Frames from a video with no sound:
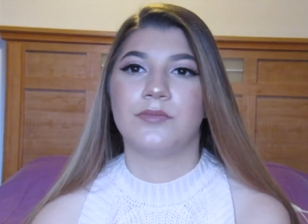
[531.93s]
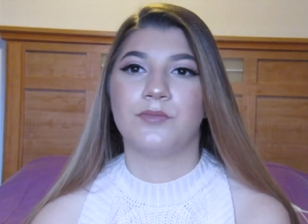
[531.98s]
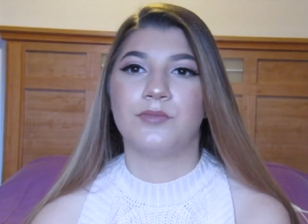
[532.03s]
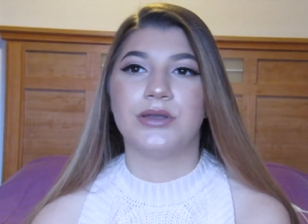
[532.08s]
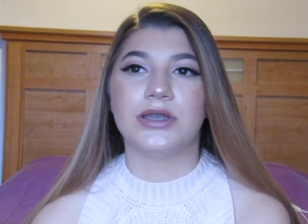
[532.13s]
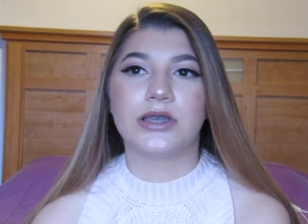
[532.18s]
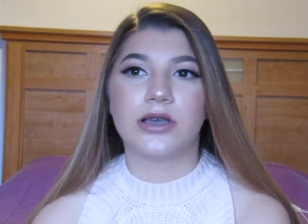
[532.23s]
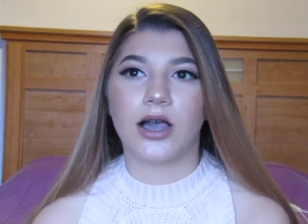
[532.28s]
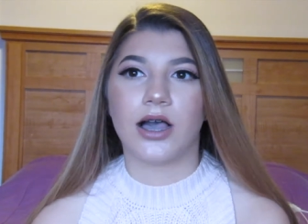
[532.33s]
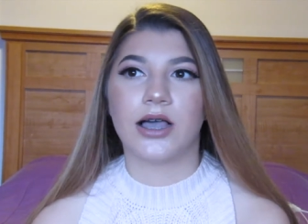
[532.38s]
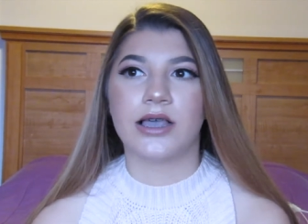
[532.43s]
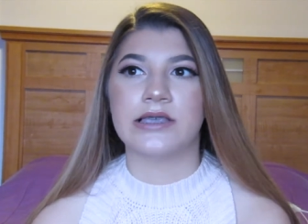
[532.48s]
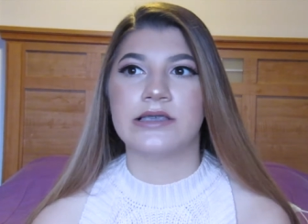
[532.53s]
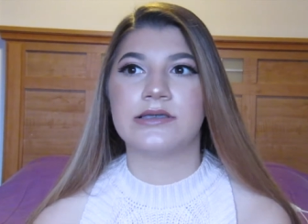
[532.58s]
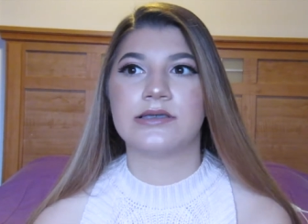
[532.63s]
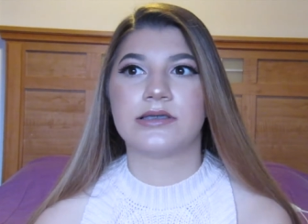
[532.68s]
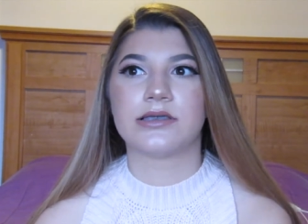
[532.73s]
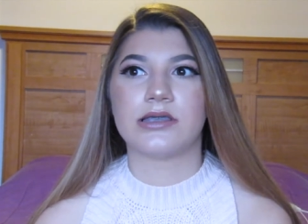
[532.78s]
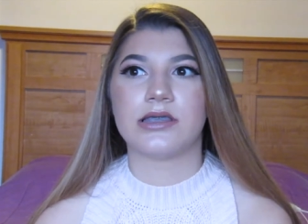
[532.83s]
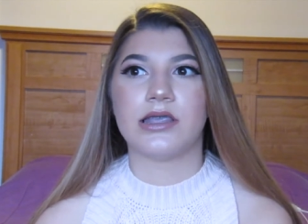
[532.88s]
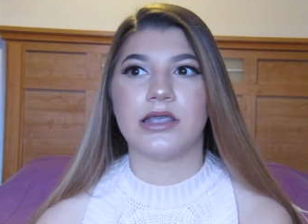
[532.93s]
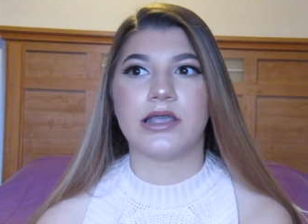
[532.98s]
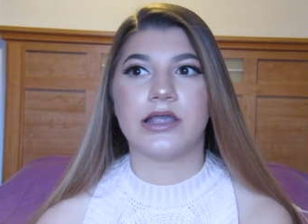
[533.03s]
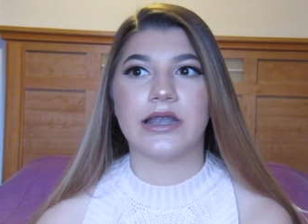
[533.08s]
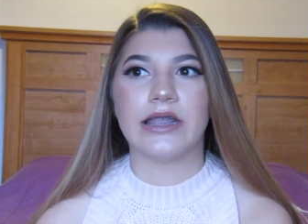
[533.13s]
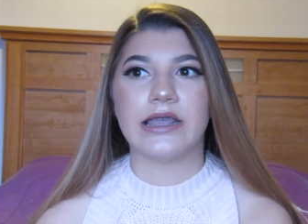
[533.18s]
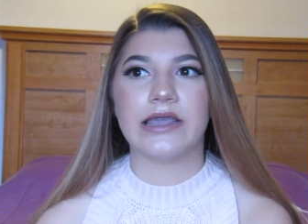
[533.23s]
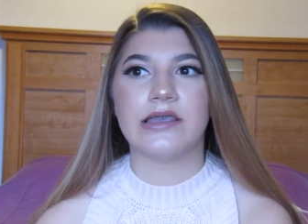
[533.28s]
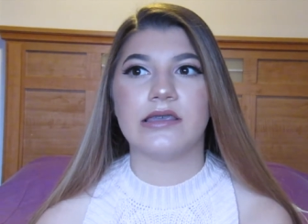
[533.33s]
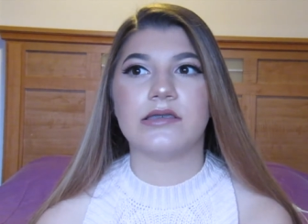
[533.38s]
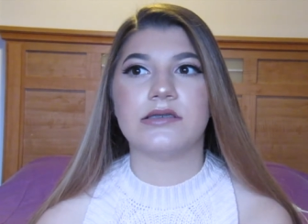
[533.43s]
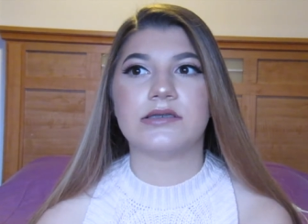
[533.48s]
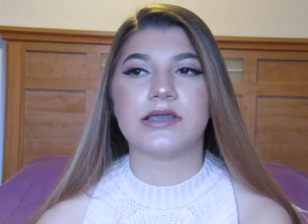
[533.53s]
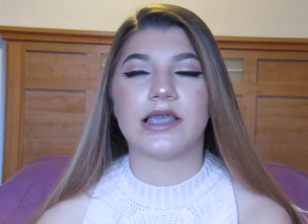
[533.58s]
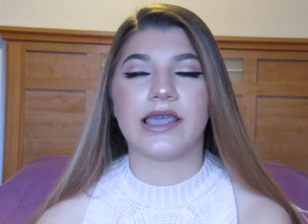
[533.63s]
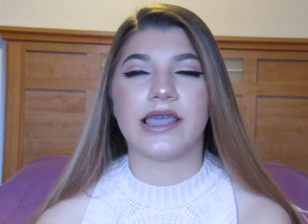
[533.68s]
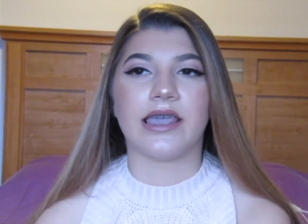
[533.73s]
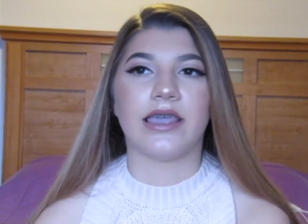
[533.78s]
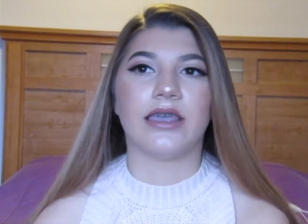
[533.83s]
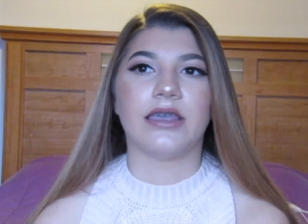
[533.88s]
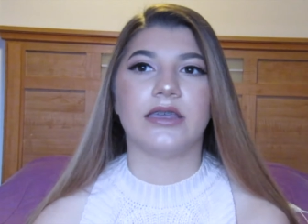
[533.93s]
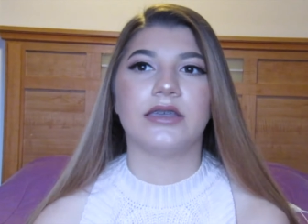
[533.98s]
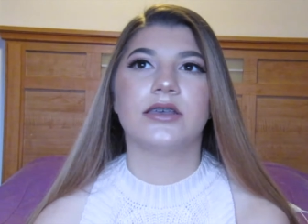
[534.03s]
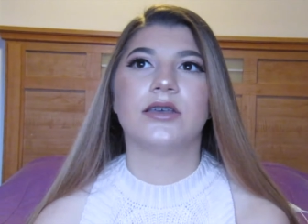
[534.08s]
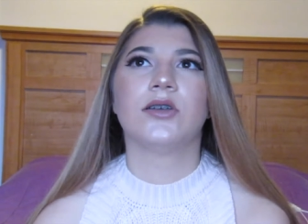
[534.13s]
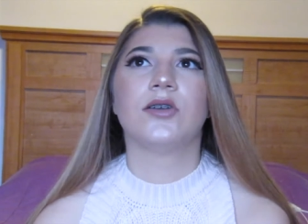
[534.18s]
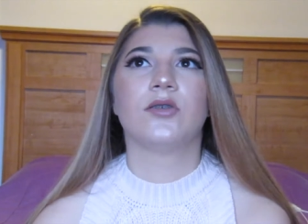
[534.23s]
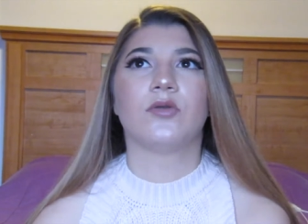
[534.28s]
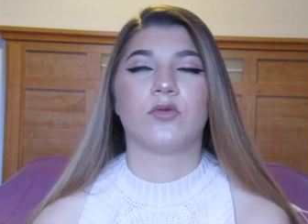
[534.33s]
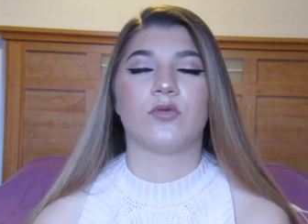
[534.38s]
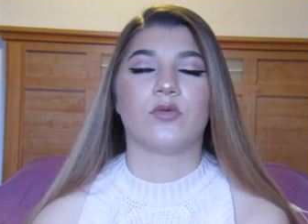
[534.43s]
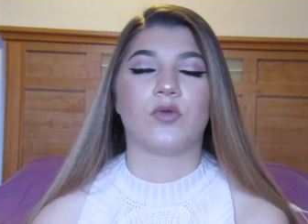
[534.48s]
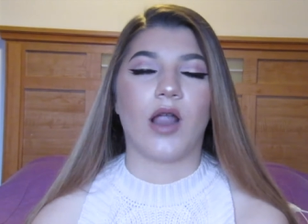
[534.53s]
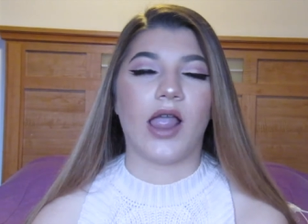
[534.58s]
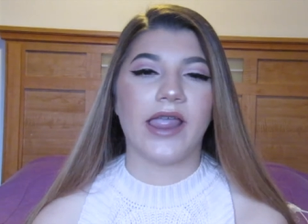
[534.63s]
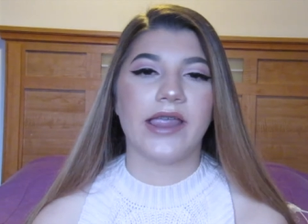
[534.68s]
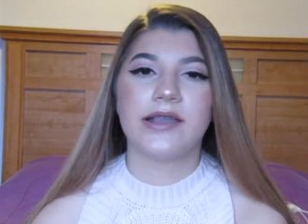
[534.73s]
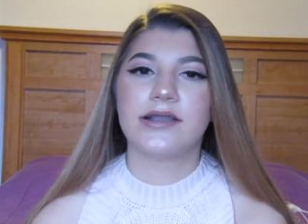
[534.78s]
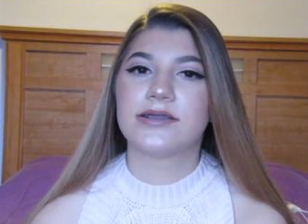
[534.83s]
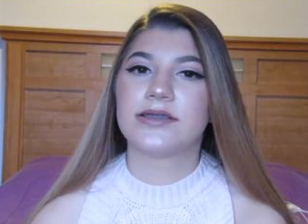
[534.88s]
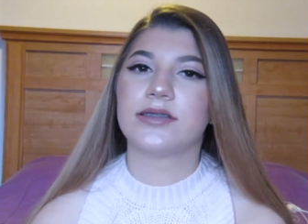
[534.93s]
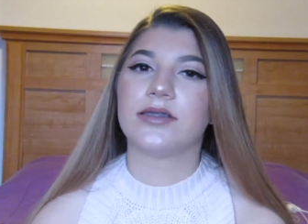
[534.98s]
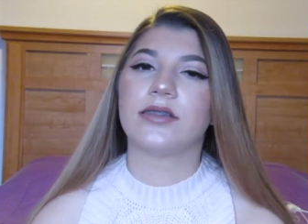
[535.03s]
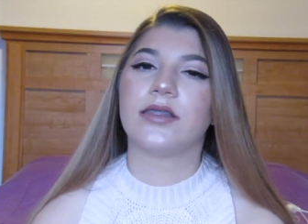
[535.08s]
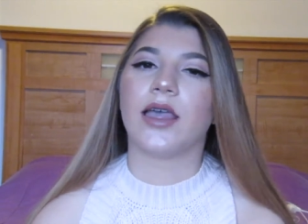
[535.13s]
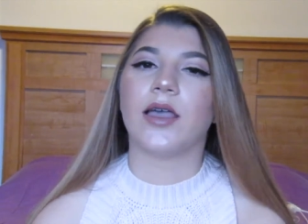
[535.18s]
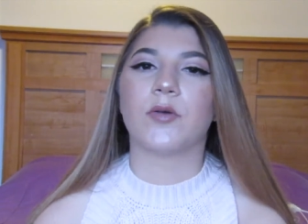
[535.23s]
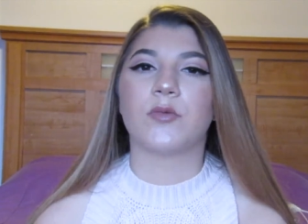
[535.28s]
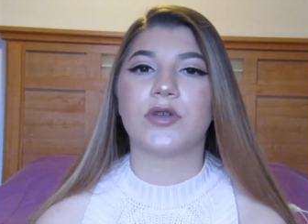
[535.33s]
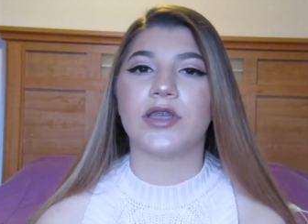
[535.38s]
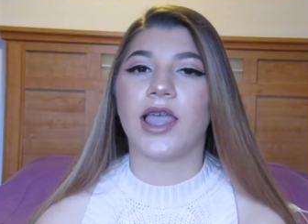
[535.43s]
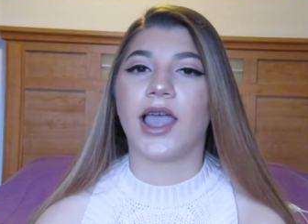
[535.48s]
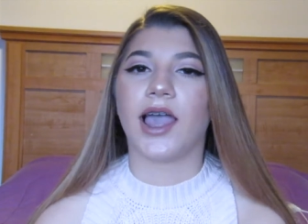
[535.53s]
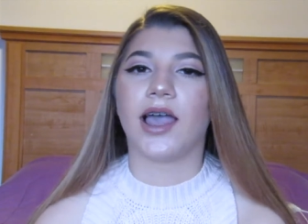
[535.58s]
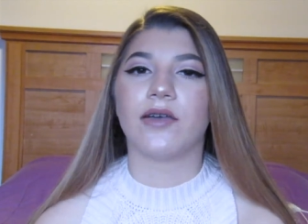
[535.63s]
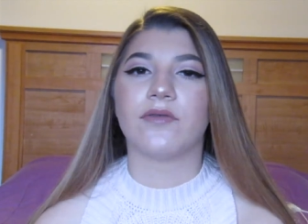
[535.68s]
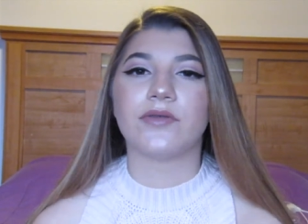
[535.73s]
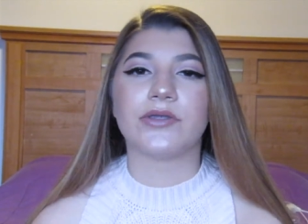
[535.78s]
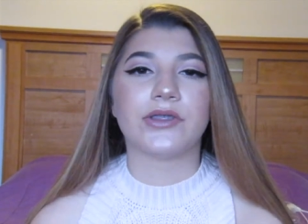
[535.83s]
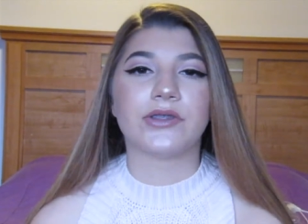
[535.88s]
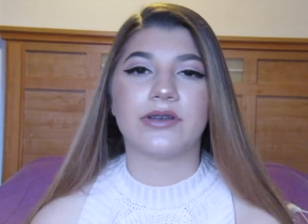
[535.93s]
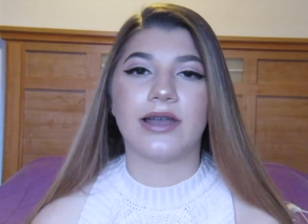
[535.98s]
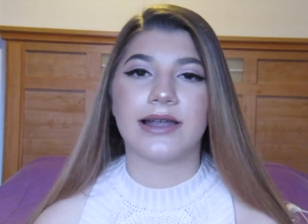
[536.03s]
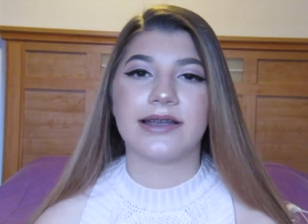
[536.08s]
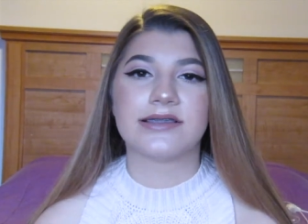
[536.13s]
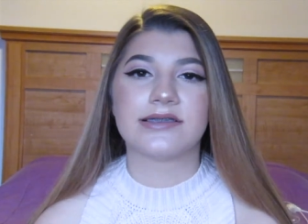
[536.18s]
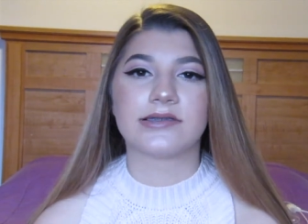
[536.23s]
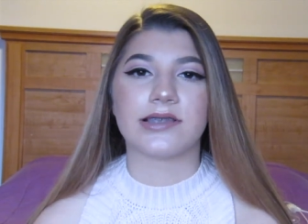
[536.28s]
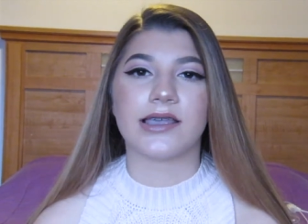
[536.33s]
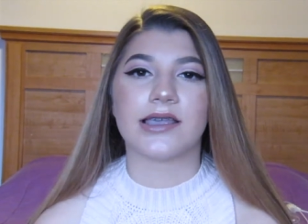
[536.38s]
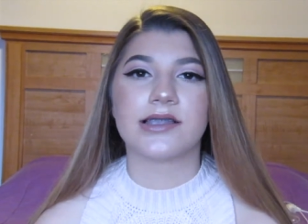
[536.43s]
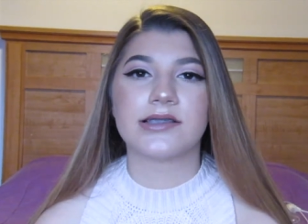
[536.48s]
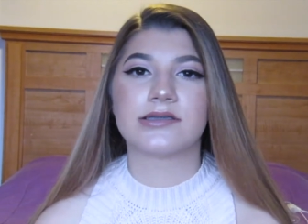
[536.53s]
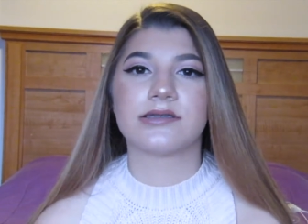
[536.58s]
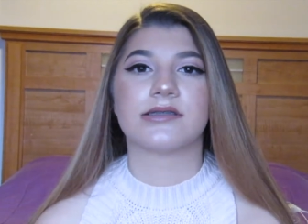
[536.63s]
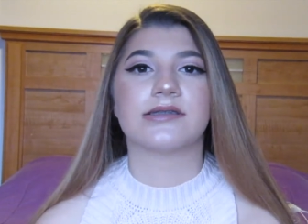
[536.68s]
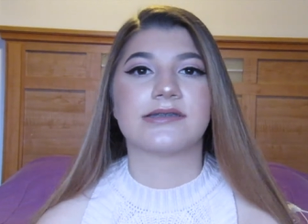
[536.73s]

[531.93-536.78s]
because it is a right that we have in the United States.